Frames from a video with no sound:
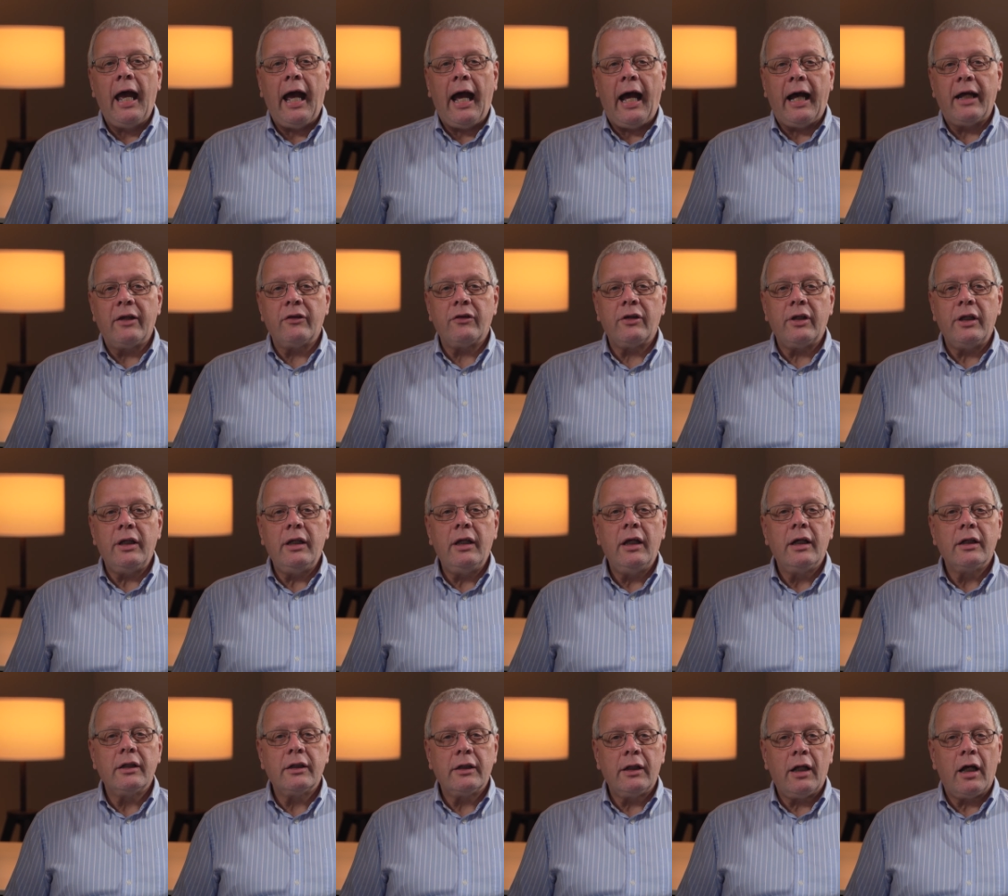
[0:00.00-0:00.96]
at the
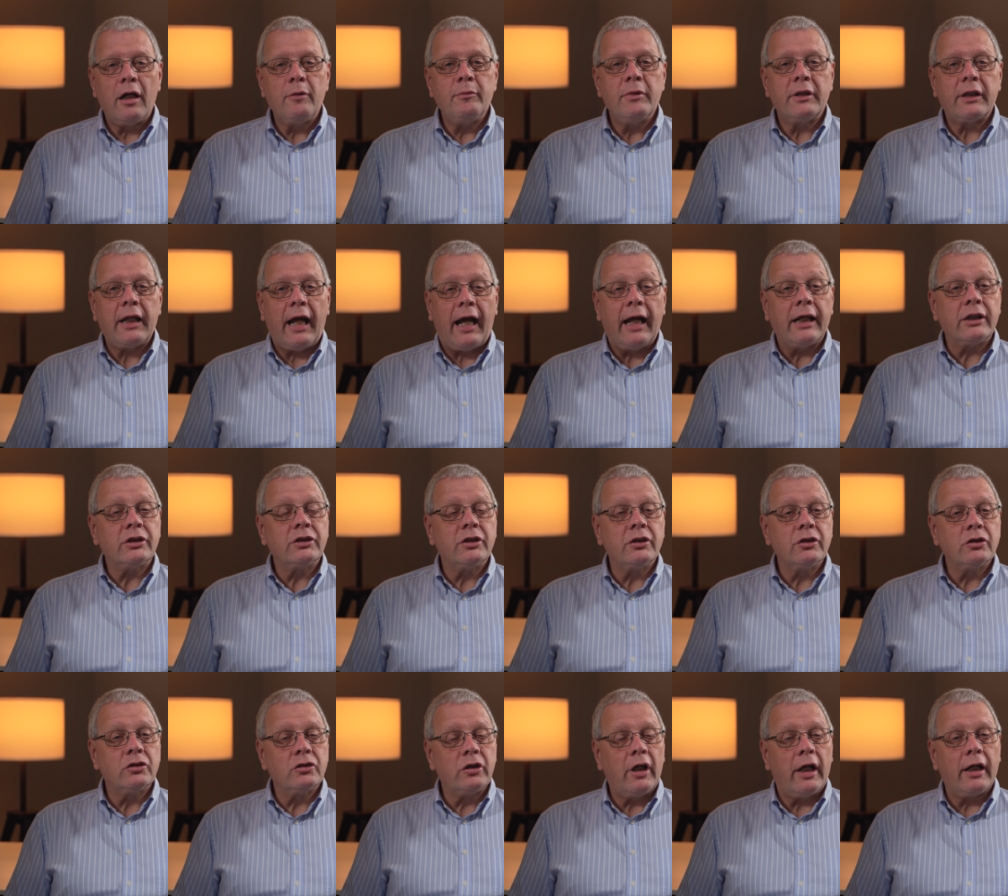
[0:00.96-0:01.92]
Climate
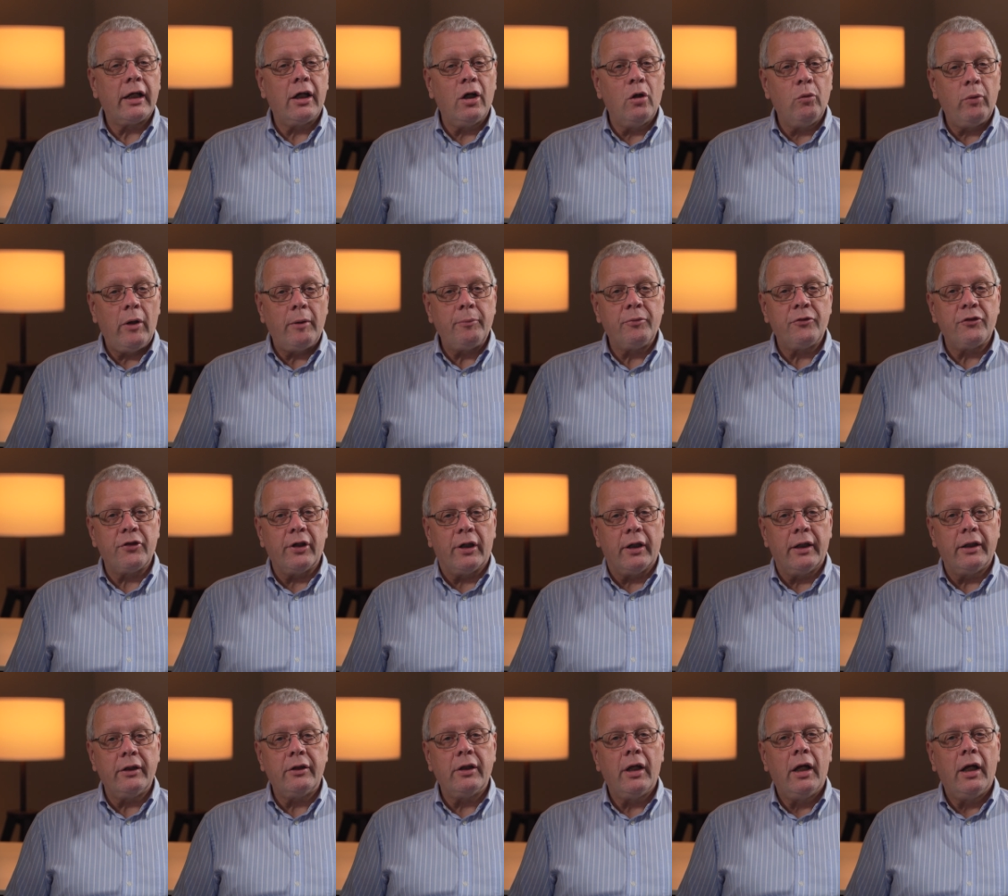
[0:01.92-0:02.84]
Action Tracker website